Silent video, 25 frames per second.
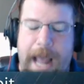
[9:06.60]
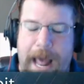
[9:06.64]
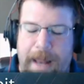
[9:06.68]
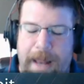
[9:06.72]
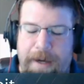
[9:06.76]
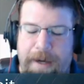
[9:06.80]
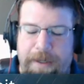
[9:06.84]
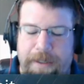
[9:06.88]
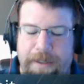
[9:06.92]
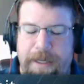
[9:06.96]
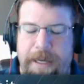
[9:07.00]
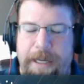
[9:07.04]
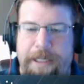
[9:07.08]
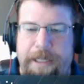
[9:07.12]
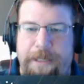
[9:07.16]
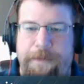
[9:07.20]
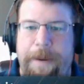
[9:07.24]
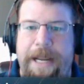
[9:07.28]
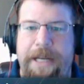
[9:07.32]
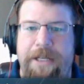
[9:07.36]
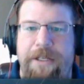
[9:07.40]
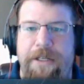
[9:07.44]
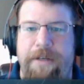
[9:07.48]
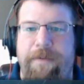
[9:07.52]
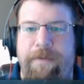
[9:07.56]
dollar
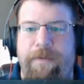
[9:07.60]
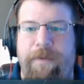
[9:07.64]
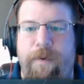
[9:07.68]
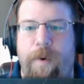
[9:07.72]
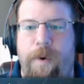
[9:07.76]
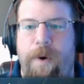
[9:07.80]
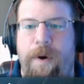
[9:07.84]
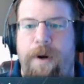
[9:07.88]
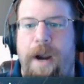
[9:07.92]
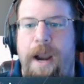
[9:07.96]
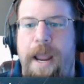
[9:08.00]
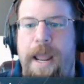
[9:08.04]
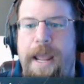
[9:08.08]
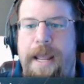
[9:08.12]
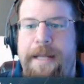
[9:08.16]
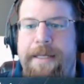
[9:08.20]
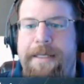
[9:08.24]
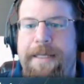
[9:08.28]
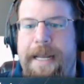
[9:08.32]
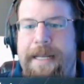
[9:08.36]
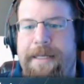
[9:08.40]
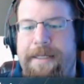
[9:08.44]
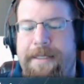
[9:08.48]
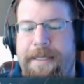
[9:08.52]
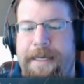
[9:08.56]
expansion for
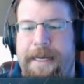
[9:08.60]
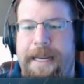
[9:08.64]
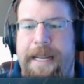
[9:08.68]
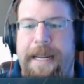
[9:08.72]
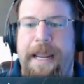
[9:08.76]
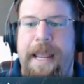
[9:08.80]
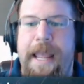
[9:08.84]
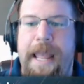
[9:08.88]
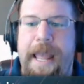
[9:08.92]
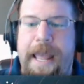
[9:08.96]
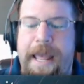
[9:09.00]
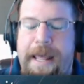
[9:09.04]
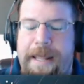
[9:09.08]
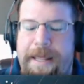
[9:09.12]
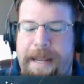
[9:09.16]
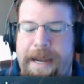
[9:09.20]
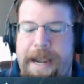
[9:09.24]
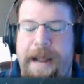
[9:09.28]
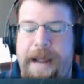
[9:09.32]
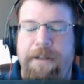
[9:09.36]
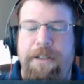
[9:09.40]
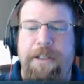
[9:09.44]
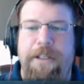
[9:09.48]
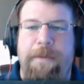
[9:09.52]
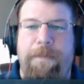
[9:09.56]
Destiny. They
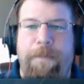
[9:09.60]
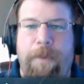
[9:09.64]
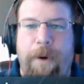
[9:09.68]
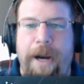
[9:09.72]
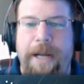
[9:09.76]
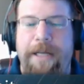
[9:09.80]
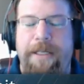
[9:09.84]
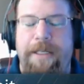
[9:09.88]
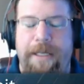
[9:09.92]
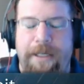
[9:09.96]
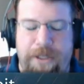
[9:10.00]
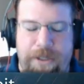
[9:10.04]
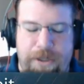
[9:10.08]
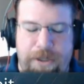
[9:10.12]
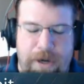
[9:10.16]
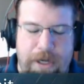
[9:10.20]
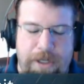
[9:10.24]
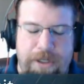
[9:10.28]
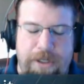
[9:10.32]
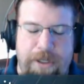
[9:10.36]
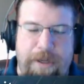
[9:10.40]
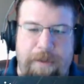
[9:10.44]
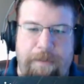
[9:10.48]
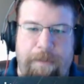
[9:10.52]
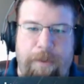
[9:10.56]
announced the pricing
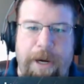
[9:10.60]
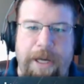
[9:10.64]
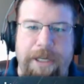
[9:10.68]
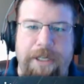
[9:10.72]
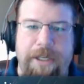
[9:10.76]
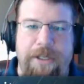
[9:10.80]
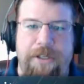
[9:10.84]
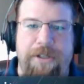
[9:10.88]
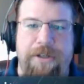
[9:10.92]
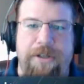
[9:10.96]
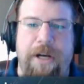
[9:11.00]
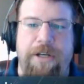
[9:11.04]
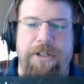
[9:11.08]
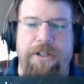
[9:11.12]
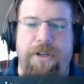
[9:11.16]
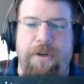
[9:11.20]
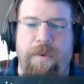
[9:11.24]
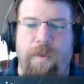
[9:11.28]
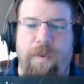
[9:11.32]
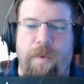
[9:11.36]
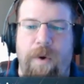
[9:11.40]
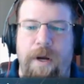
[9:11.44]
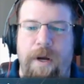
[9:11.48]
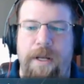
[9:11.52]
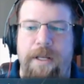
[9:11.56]
structure. The pricing
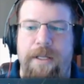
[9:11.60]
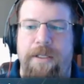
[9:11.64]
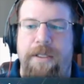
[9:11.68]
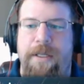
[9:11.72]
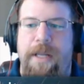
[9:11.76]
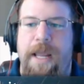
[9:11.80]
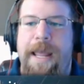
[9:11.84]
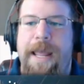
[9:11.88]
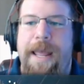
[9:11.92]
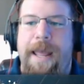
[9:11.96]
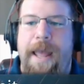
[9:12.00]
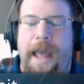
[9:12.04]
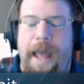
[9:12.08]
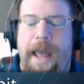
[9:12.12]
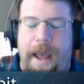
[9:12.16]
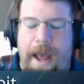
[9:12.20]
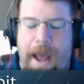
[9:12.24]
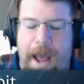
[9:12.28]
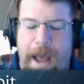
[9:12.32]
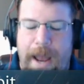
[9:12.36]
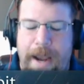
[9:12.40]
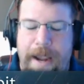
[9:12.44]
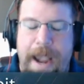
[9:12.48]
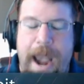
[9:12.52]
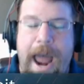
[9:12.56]
structure was
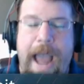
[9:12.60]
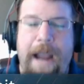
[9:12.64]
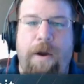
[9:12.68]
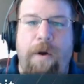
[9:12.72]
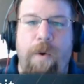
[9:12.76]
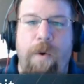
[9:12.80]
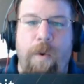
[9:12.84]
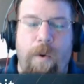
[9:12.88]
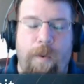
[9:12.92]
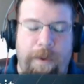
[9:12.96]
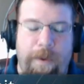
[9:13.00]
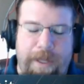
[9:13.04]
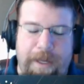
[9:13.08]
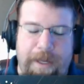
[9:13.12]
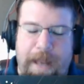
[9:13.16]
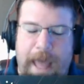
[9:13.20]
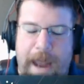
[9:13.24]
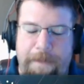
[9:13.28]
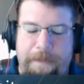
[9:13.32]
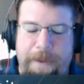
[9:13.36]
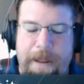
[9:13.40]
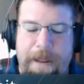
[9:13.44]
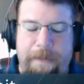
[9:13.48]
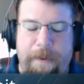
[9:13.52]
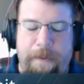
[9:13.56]
uh, not cool with a
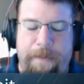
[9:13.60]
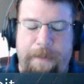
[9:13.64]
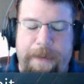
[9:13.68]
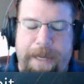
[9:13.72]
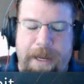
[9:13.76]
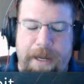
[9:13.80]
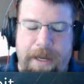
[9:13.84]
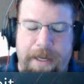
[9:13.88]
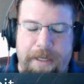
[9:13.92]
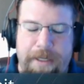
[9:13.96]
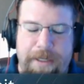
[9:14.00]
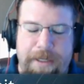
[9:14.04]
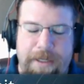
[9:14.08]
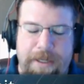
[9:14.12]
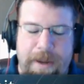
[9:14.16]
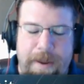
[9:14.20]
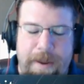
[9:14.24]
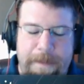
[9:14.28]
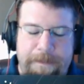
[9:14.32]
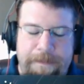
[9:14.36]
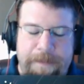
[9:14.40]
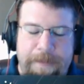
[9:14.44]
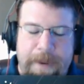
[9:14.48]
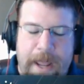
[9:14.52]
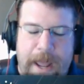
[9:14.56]
lot of people because
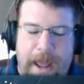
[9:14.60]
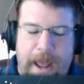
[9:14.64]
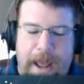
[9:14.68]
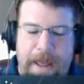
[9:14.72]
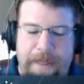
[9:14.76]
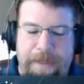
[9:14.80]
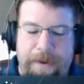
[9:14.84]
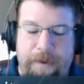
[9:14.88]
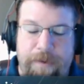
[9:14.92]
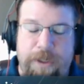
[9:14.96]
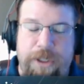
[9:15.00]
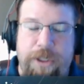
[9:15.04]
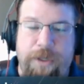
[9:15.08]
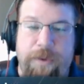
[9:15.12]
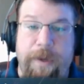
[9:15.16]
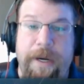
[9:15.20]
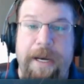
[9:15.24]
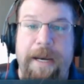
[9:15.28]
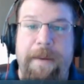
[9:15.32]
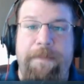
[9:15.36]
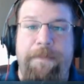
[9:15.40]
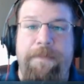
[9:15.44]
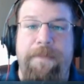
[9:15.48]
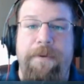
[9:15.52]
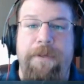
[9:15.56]
uh, there was
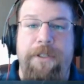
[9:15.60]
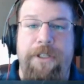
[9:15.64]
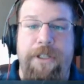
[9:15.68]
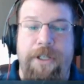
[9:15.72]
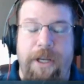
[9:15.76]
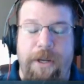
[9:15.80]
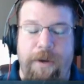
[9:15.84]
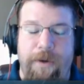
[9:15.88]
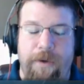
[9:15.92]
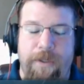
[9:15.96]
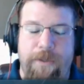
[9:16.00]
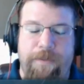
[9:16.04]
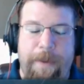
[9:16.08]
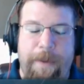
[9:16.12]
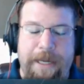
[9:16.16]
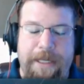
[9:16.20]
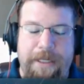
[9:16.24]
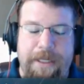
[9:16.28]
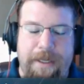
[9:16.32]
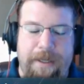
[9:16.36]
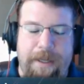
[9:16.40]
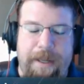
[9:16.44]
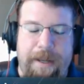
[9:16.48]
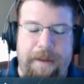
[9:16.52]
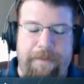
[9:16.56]
three S K Us
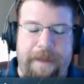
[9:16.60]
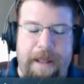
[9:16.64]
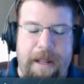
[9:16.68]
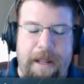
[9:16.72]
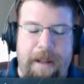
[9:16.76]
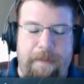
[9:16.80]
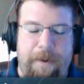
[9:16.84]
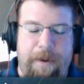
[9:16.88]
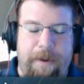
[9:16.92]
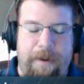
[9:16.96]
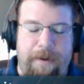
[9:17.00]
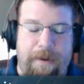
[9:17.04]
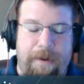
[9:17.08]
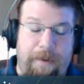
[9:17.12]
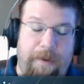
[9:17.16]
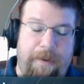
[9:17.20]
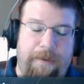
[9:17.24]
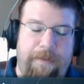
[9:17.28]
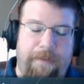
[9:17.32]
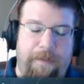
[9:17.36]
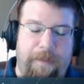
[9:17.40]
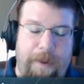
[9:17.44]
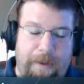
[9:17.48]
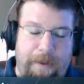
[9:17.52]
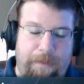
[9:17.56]
basically available,
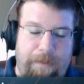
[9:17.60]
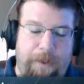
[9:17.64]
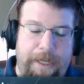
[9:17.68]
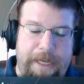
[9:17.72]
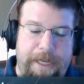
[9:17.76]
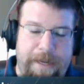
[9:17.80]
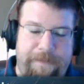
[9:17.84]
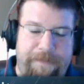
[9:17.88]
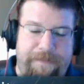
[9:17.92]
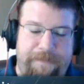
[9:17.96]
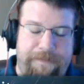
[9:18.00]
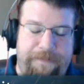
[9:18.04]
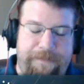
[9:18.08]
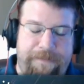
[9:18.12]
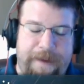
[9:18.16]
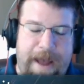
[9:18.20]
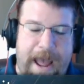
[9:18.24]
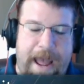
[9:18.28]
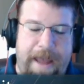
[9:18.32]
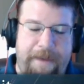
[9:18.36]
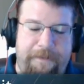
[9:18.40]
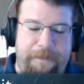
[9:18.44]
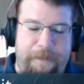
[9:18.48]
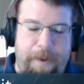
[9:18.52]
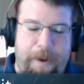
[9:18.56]
or well, really
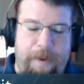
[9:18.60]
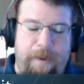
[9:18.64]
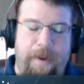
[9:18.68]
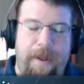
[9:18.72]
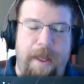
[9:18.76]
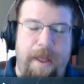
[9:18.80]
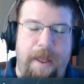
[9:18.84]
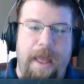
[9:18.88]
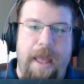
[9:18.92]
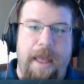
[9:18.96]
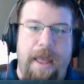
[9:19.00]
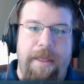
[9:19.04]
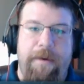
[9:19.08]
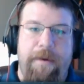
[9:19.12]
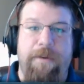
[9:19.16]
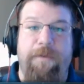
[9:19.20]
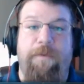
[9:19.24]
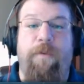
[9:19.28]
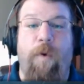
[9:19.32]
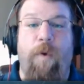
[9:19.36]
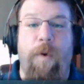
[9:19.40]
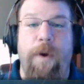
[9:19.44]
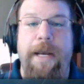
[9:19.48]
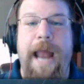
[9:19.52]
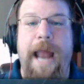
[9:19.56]
five, but there's a
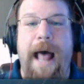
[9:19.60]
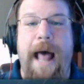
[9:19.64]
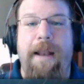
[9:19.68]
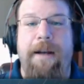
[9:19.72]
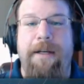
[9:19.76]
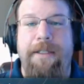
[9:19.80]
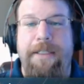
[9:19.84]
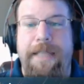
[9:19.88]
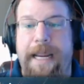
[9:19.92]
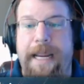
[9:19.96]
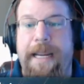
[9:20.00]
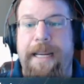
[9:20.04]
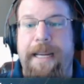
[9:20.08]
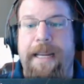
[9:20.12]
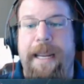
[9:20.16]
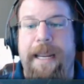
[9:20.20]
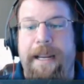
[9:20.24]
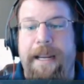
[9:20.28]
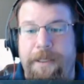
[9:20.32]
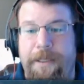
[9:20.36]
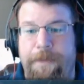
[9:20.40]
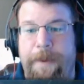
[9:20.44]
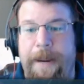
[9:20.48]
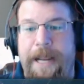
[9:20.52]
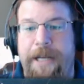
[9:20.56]
forty dollar Taken King
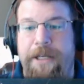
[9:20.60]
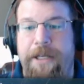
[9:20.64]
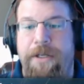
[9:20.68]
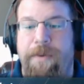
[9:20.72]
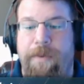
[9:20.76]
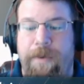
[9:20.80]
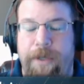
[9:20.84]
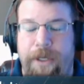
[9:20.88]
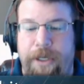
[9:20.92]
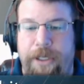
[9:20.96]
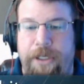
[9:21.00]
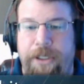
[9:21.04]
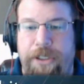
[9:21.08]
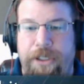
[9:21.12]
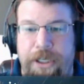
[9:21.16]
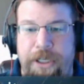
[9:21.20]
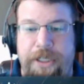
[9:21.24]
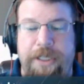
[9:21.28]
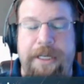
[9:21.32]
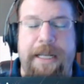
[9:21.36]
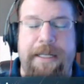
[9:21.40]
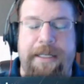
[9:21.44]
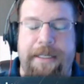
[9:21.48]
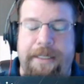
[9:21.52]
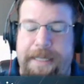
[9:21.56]
expansion where you
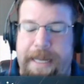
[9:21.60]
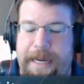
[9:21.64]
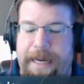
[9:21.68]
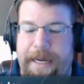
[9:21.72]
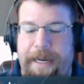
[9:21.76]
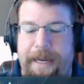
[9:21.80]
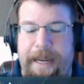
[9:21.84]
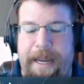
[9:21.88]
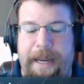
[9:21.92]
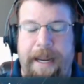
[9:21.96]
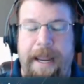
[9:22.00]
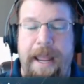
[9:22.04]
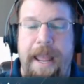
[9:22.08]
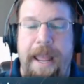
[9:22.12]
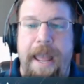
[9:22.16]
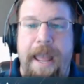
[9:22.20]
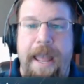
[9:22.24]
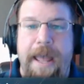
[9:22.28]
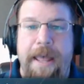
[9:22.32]
just get the Taken King.